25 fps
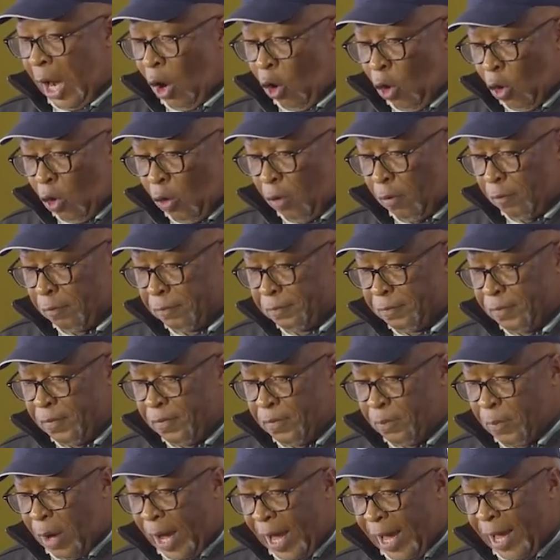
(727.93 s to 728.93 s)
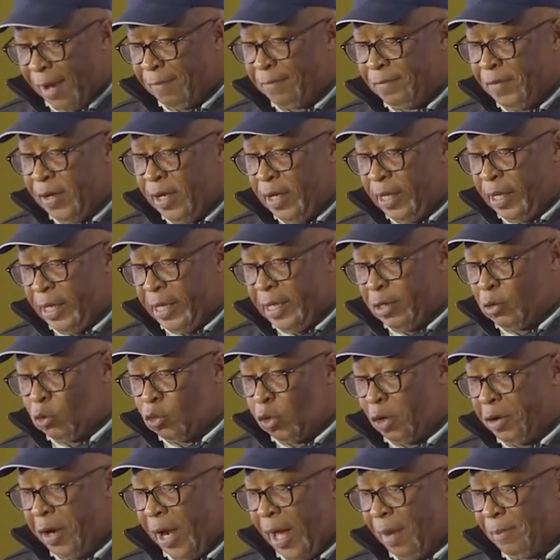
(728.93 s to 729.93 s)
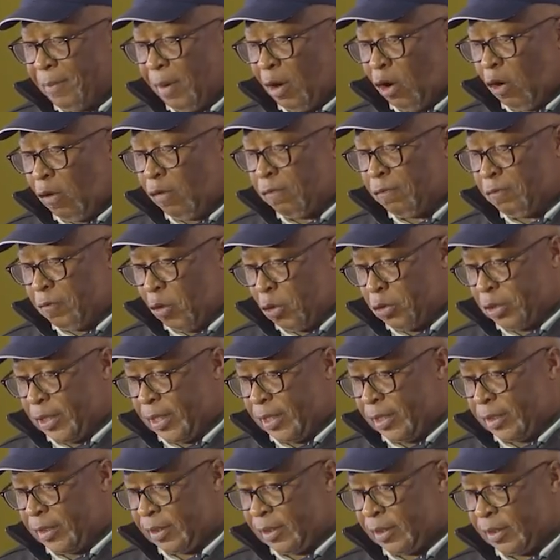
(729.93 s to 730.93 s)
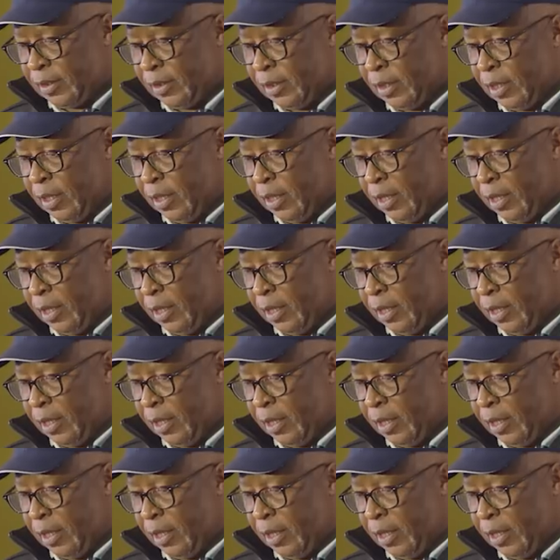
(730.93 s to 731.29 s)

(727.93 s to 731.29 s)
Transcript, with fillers: of having equal number of voters